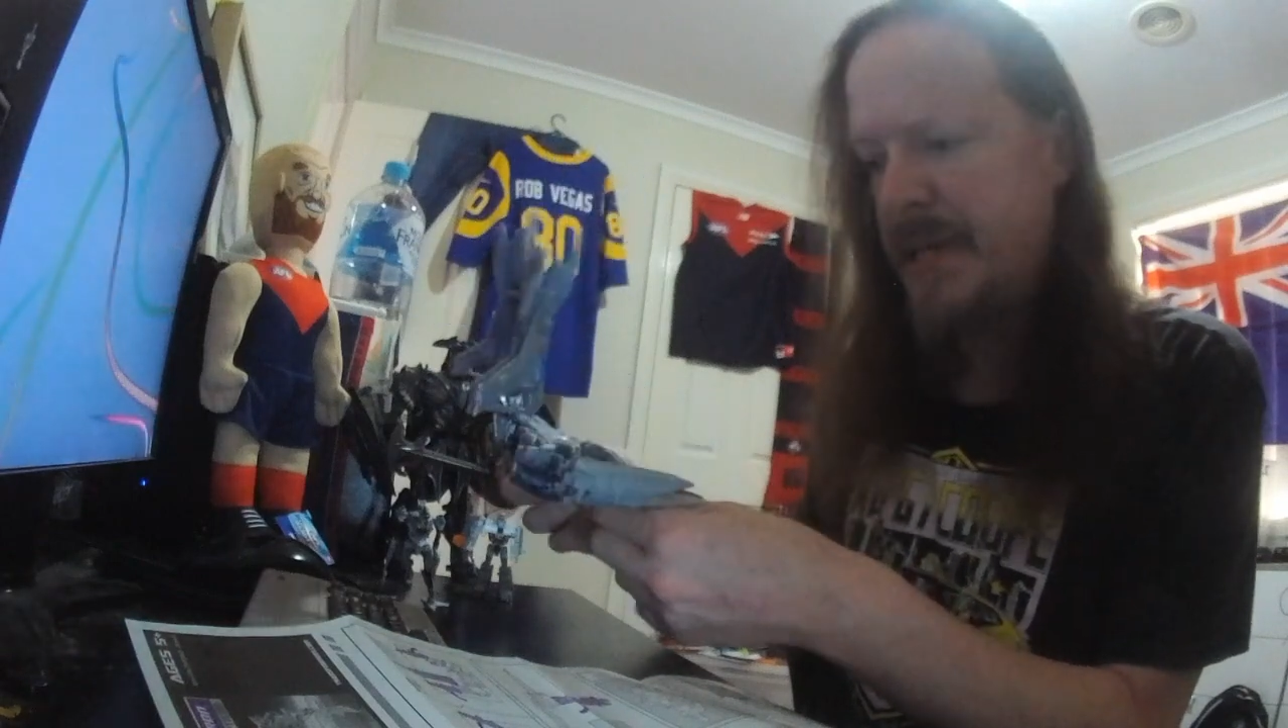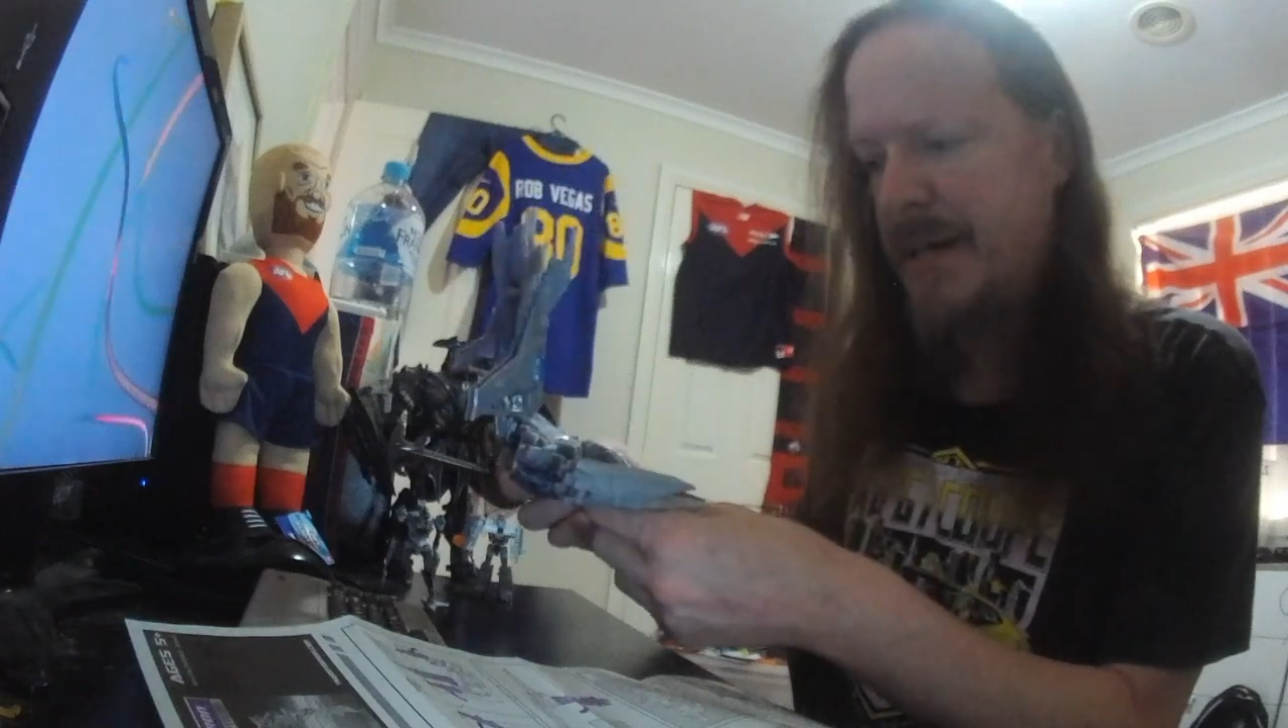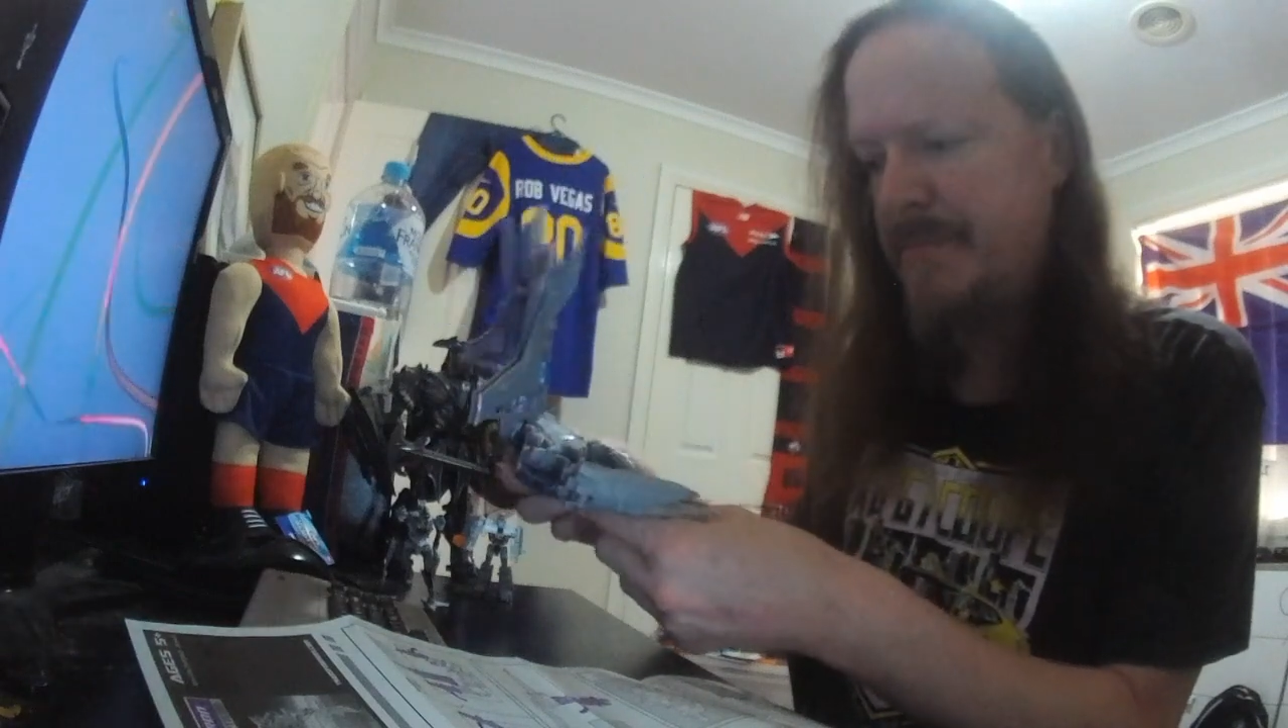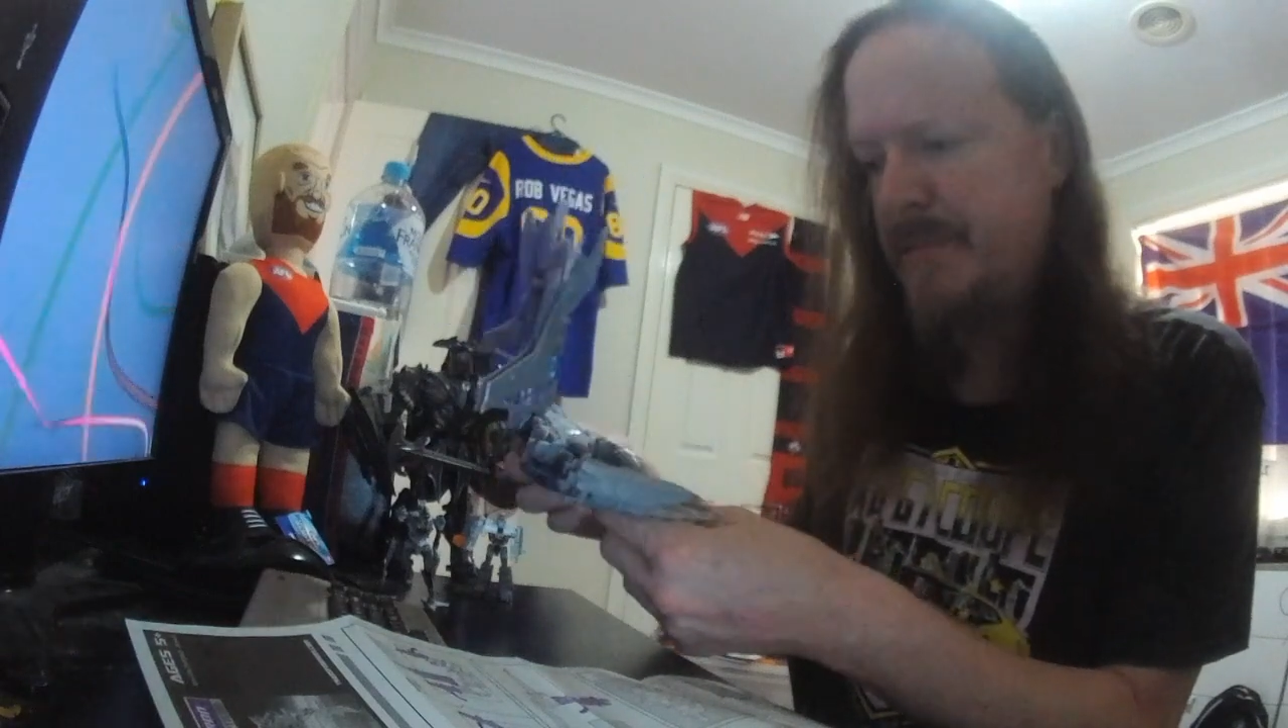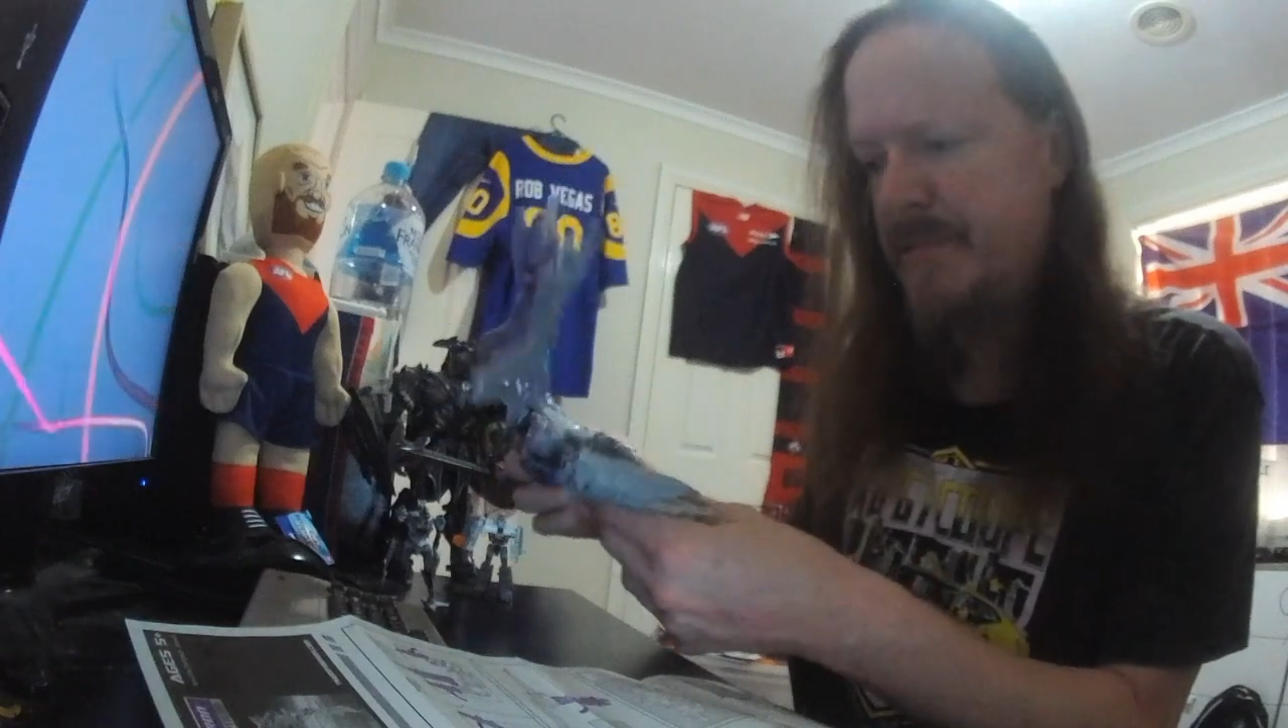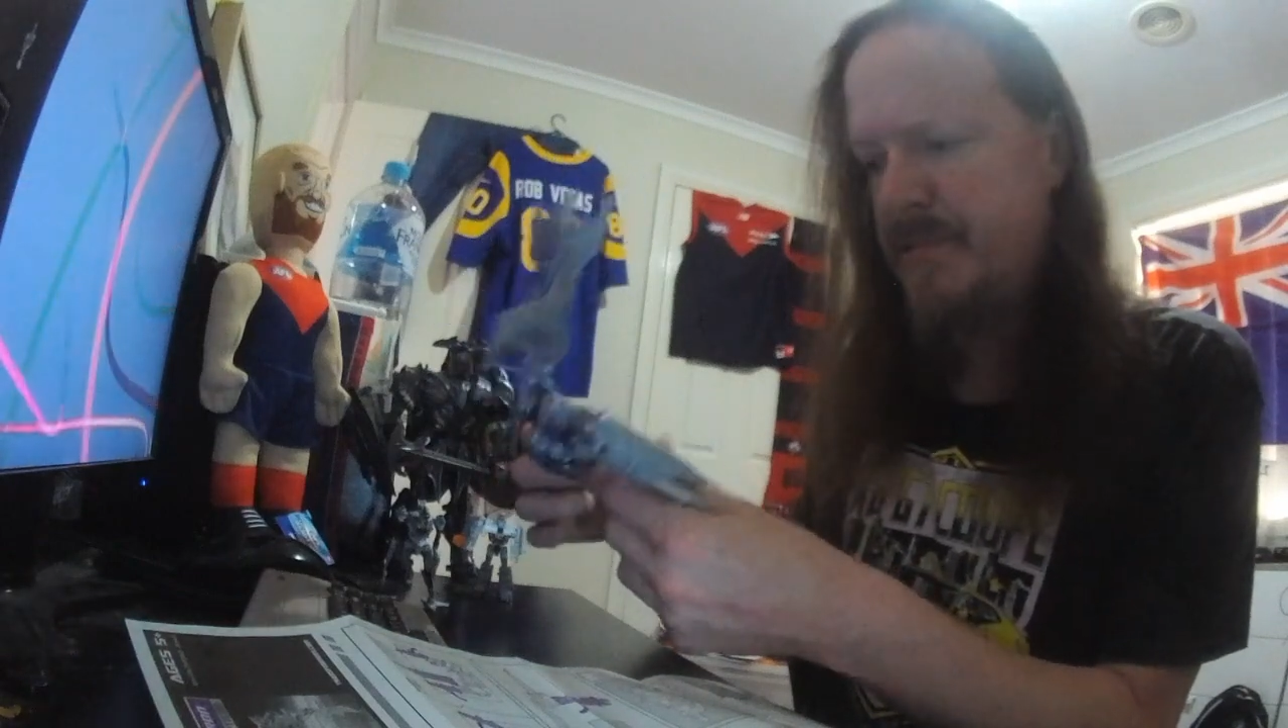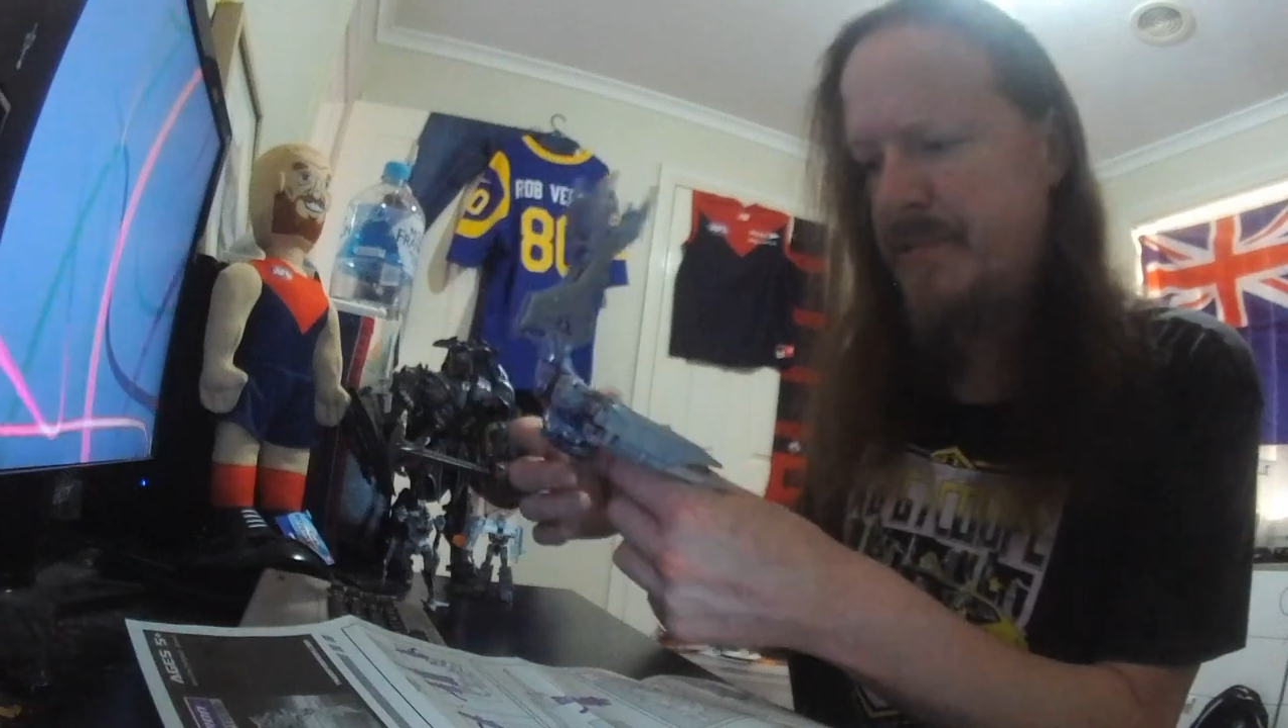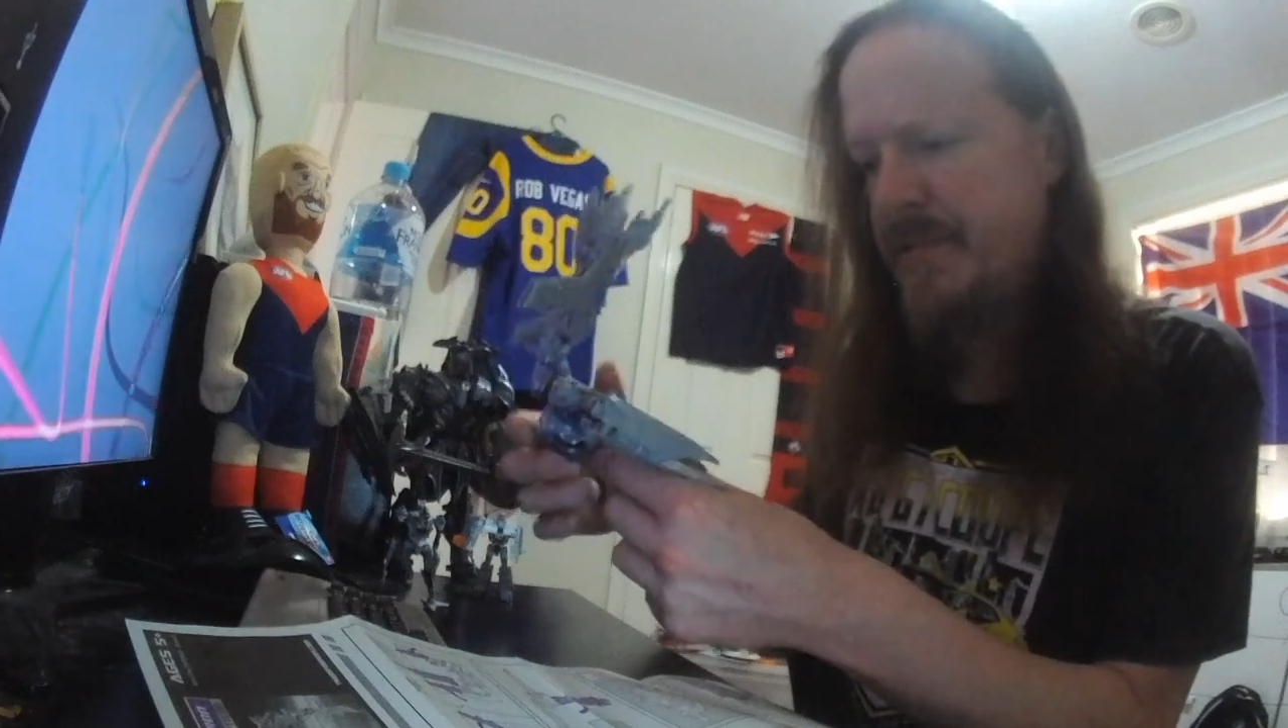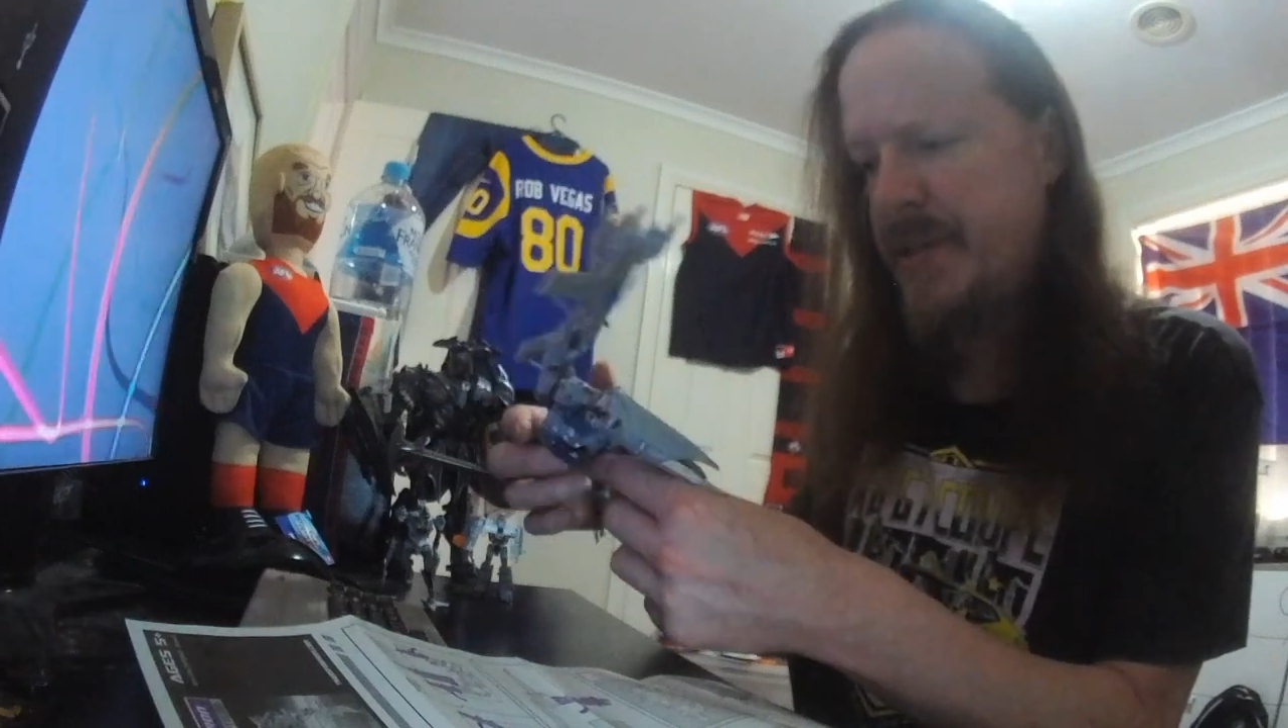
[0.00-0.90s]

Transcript: happens